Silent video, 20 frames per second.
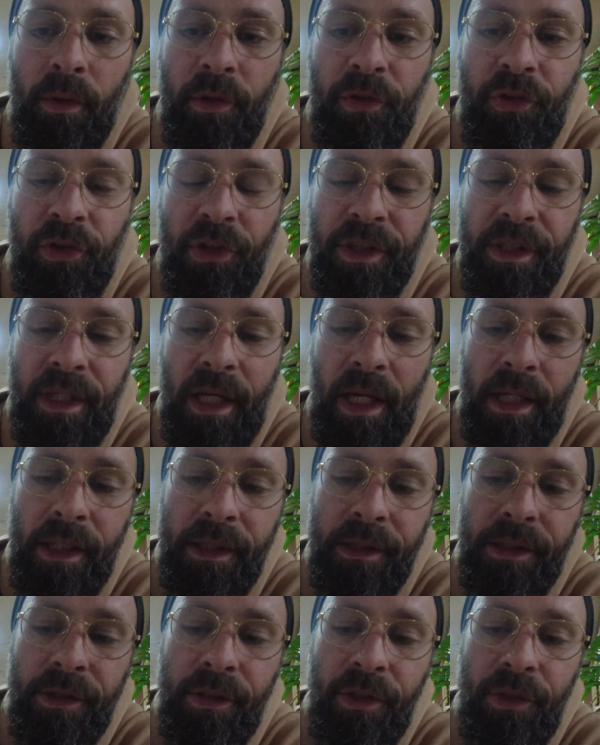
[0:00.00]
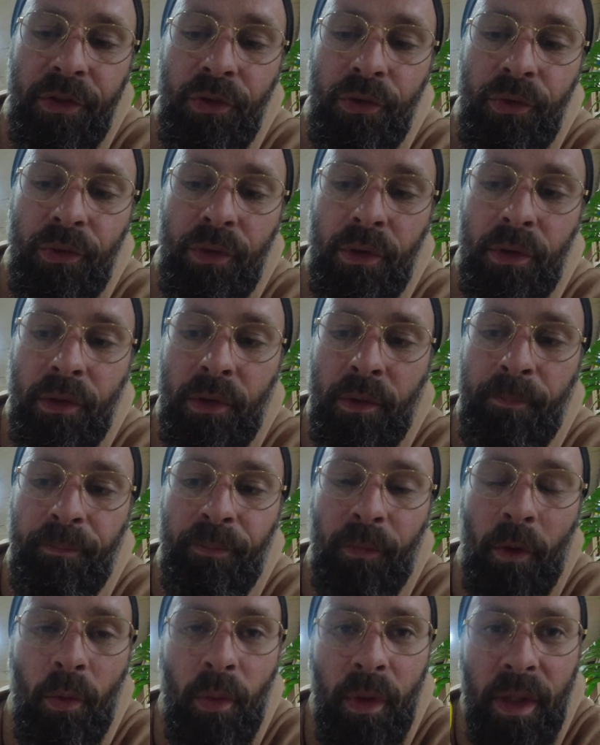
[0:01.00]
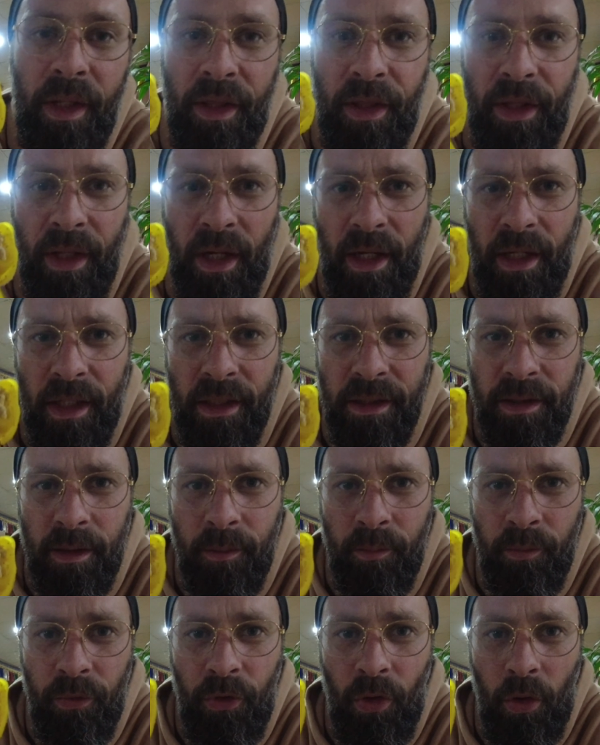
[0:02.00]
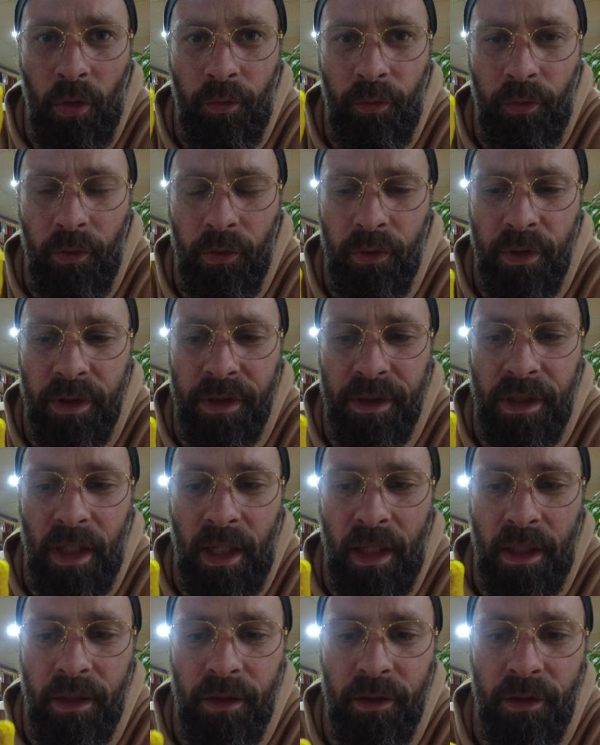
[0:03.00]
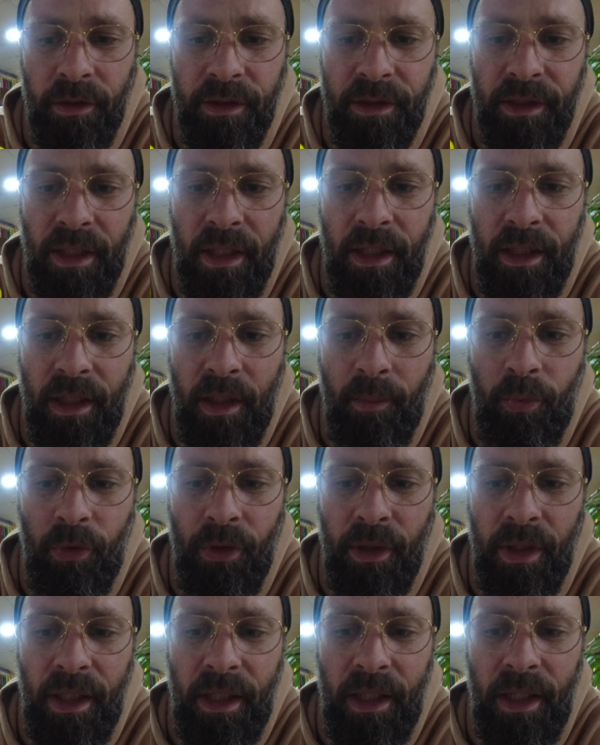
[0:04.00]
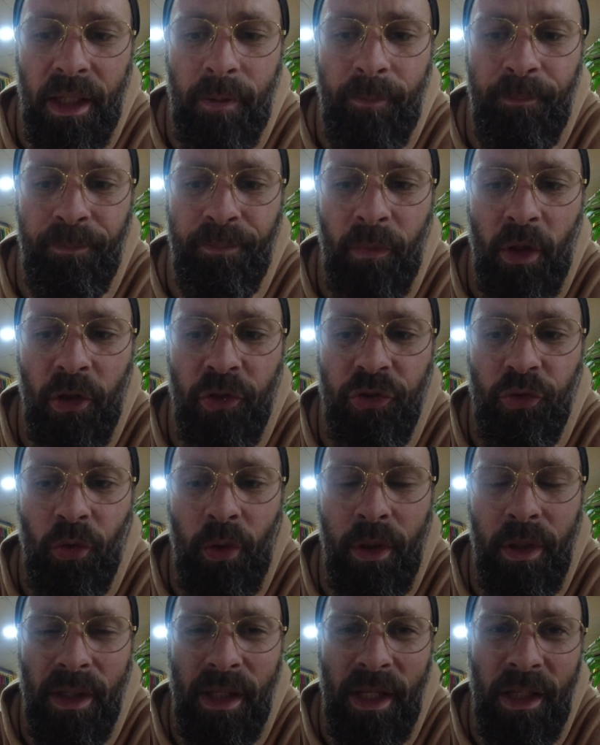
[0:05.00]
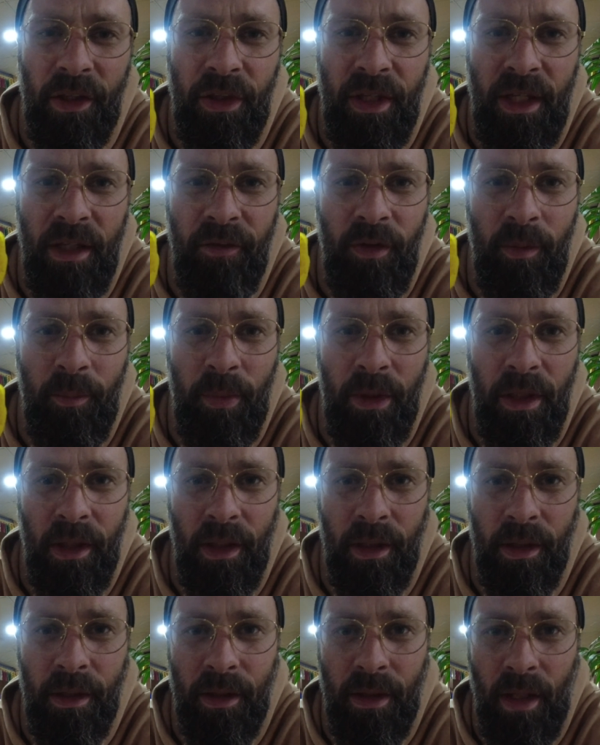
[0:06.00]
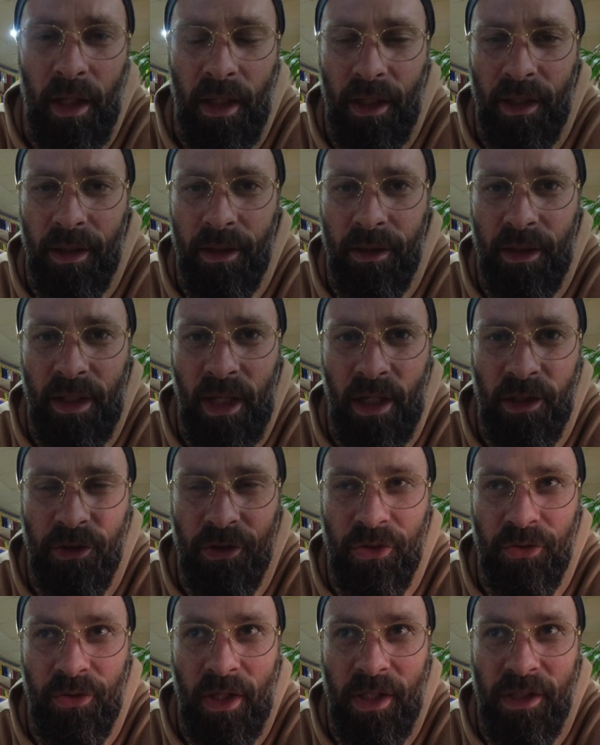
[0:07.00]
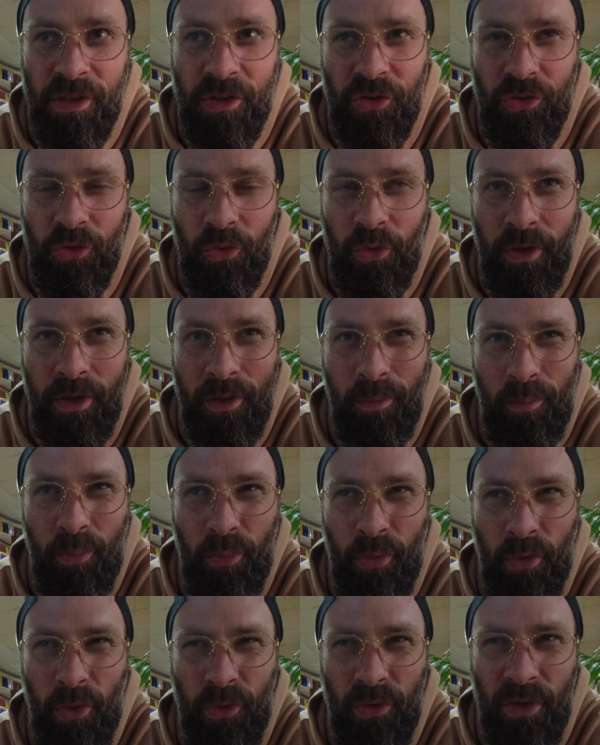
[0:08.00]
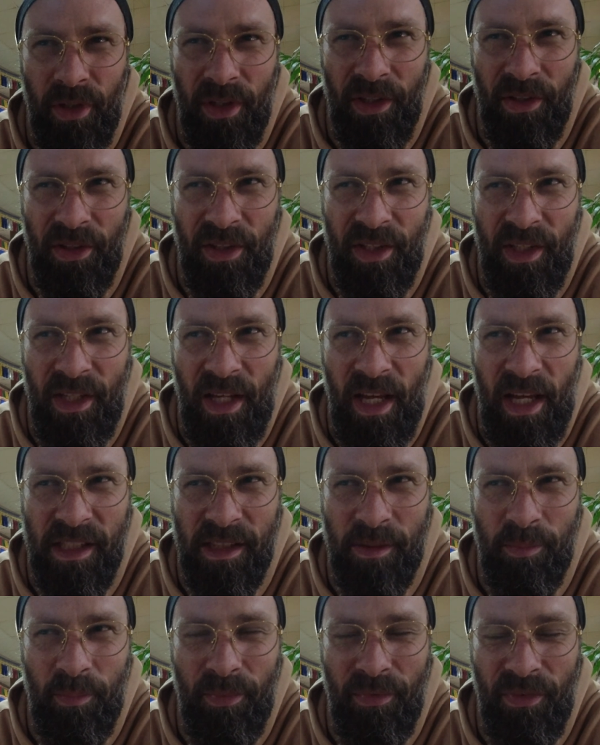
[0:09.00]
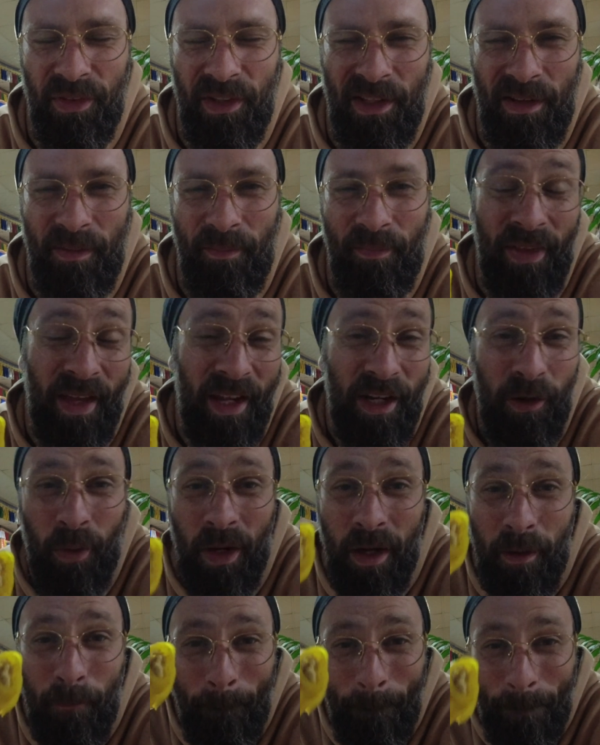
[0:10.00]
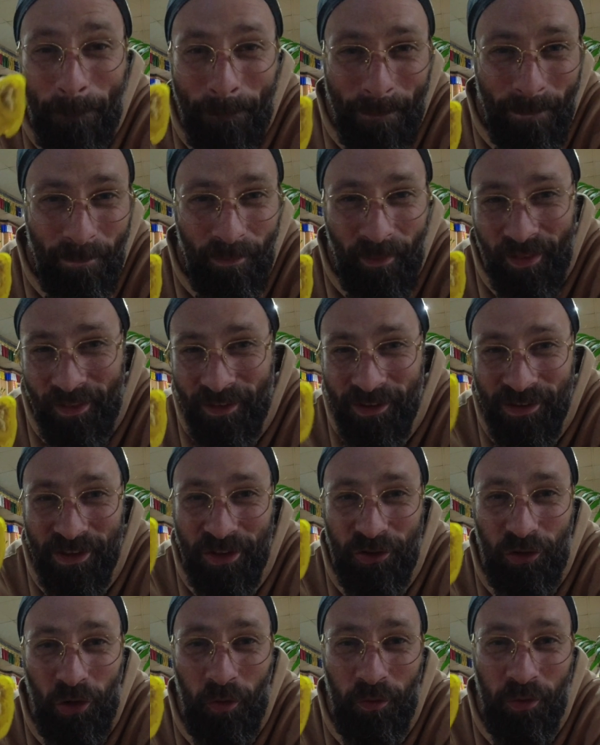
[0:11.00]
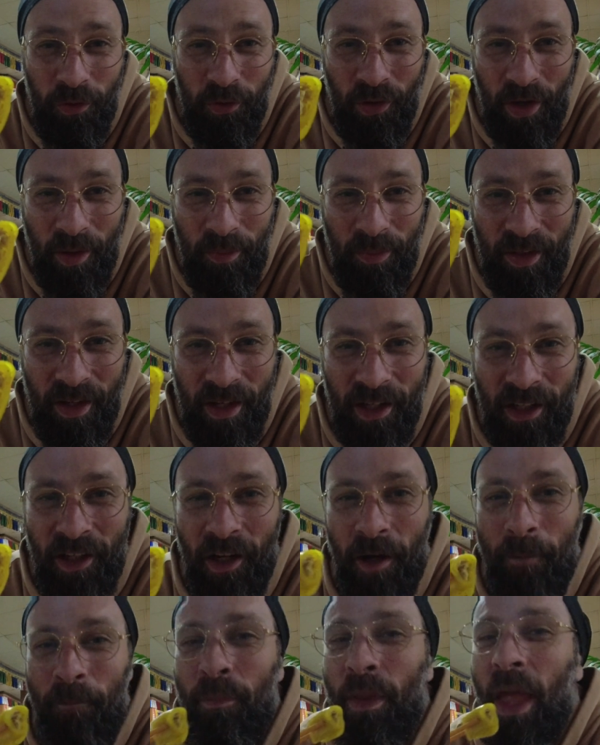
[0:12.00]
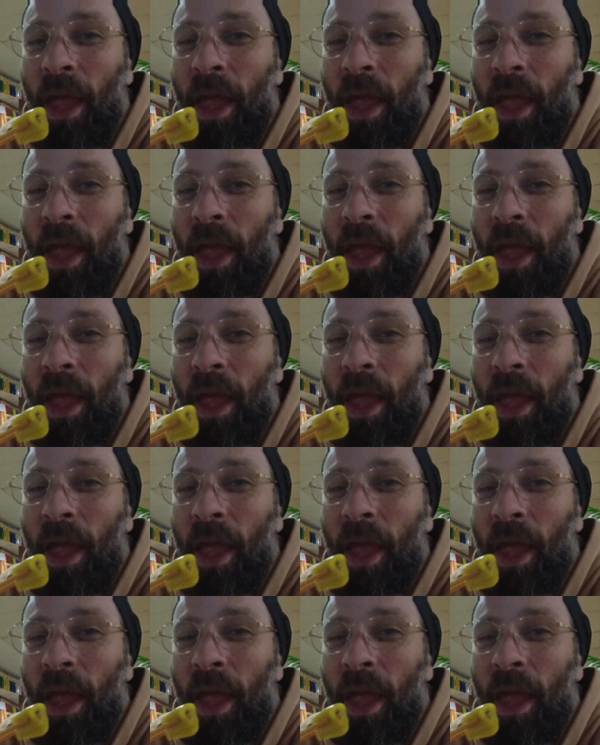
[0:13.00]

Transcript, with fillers: just has the noodle with uh, some tofu inside. It looks like they put like a soy, like T V P, uh, texturized soy protein, T S P. Anyway, there's a tofu type thing in here.